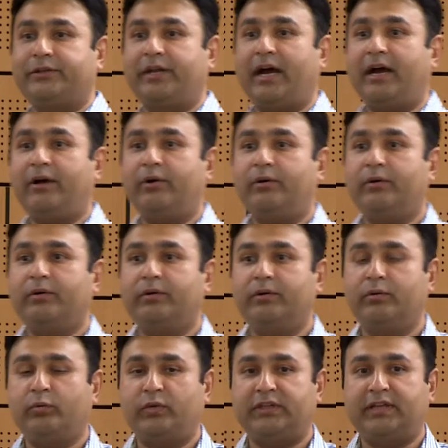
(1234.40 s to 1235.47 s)
now
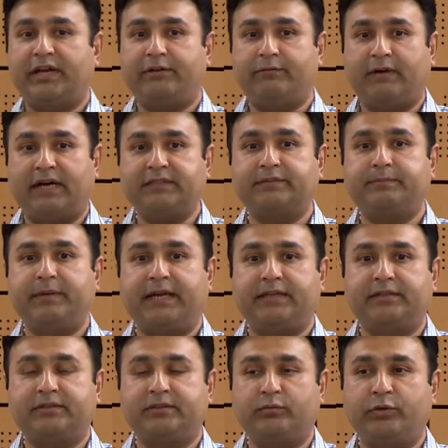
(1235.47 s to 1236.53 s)
with
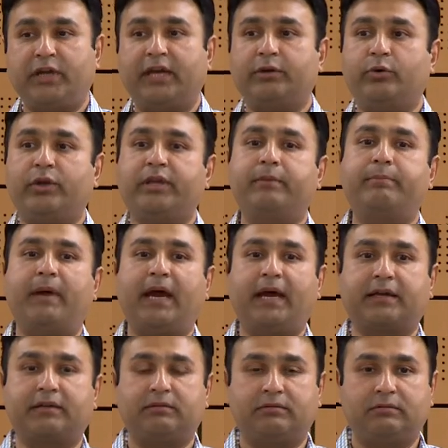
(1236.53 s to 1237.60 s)
advancements, we are going
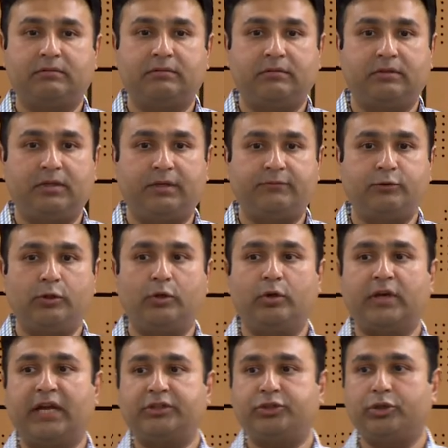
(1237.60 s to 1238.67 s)
back. If you
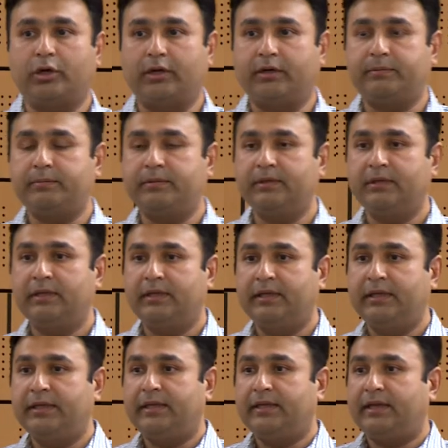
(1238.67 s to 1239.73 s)
look at Europe,
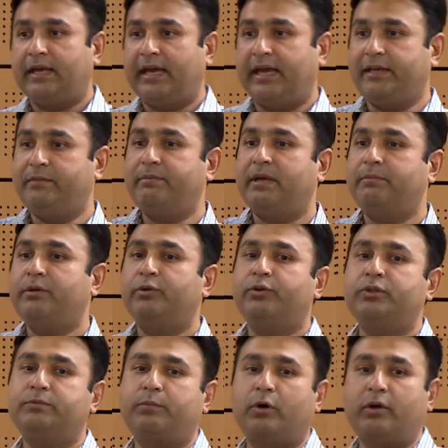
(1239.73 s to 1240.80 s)
any baby who
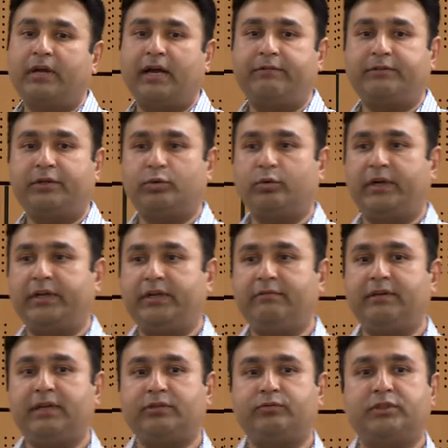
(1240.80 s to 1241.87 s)
is born after 20
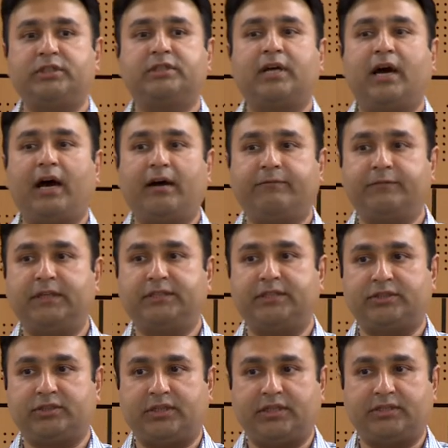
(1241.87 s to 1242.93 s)
weeks, which is half the
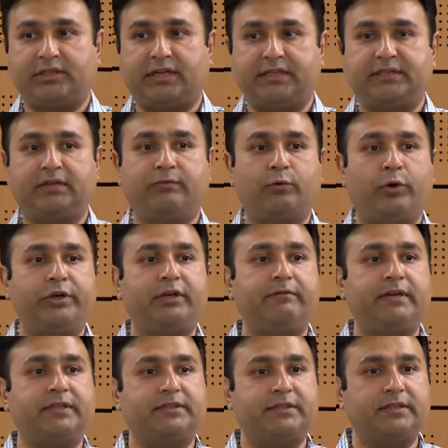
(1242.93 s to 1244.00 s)
gestation, I said 40
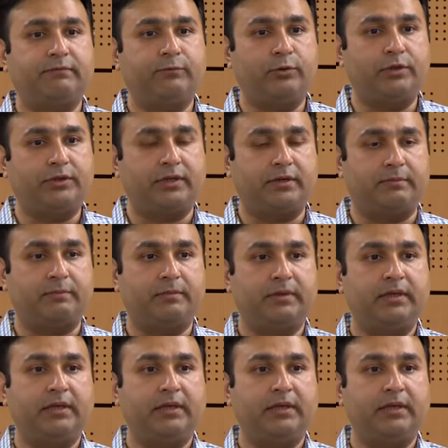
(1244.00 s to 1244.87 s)
weeks is a full term,